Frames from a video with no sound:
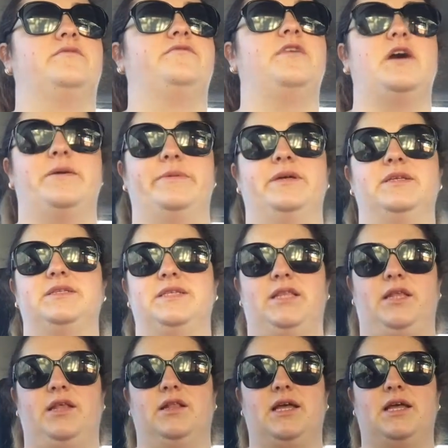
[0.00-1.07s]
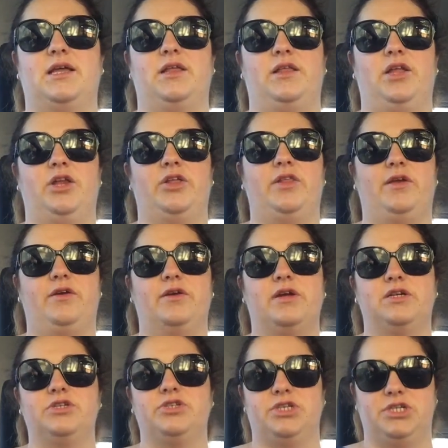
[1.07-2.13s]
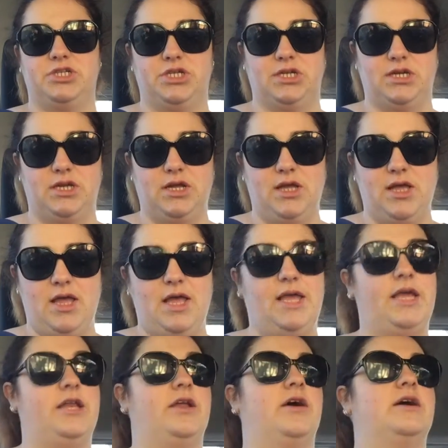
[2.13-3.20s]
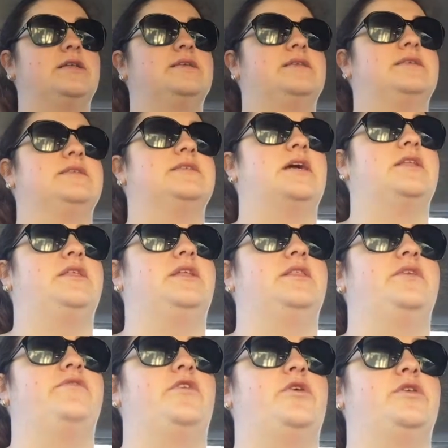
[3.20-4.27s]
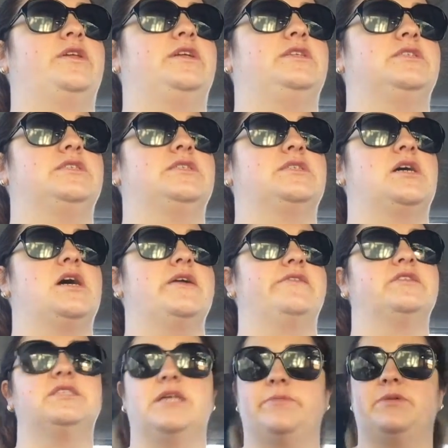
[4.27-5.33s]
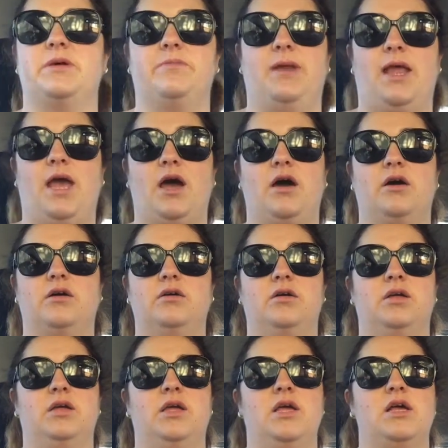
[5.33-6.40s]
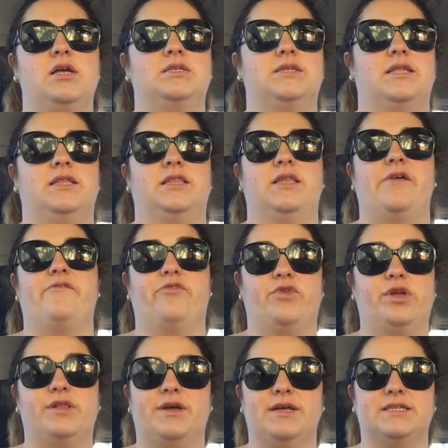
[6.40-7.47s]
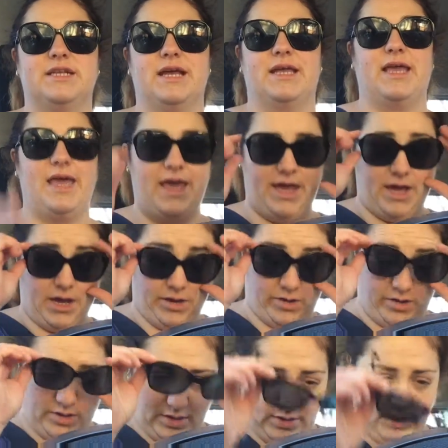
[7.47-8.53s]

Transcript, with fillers: farmers in their like you know their own country and shit. You know, so it's, I think they've only just kind of stepped up now because I think they've realized like how